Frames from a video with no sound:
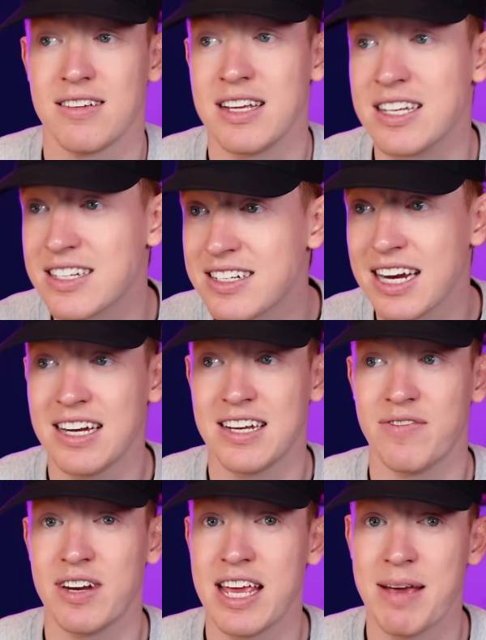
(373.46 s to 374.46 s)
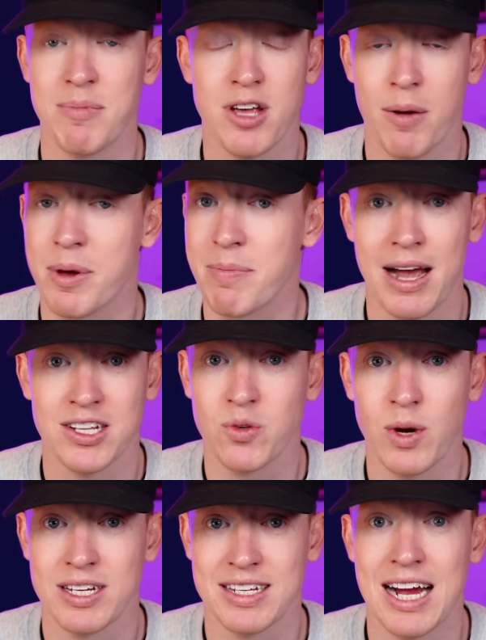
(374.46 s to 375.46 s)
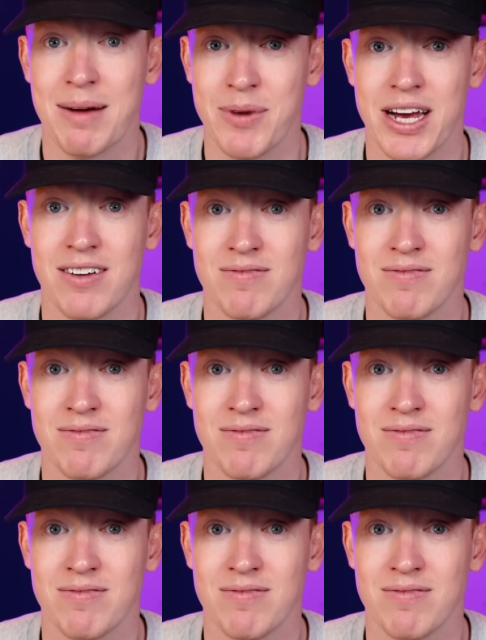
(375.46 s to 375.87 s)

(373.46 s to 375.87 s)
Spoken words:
instinctively him coming back to West Ham now.